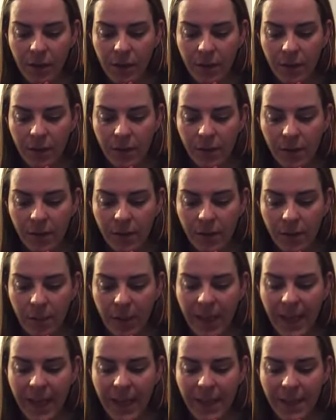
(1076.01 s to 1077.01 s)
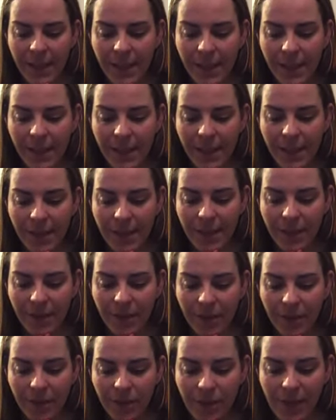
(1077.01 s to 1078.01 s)
the solar plexus,
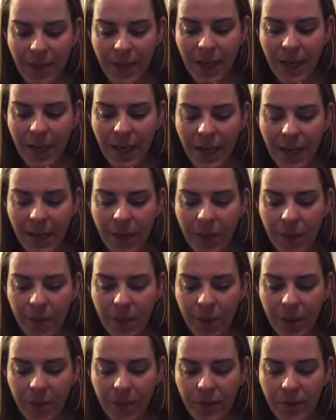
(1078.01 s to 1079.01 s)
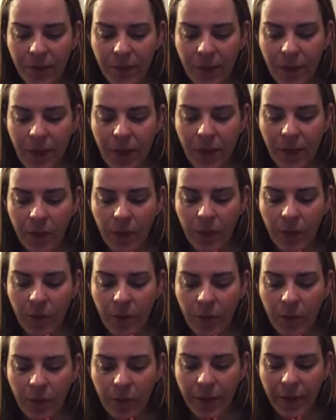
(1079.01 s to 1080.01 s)
just retaining that beautiful
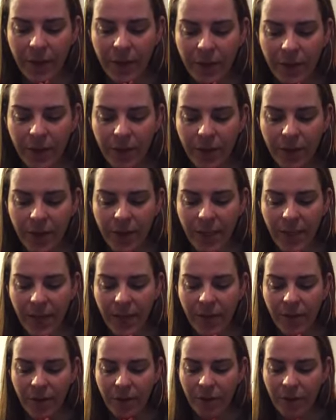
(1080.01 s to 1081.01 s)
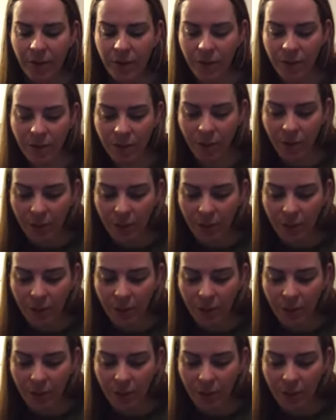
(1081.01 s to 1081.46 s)
yellow down to your sacral.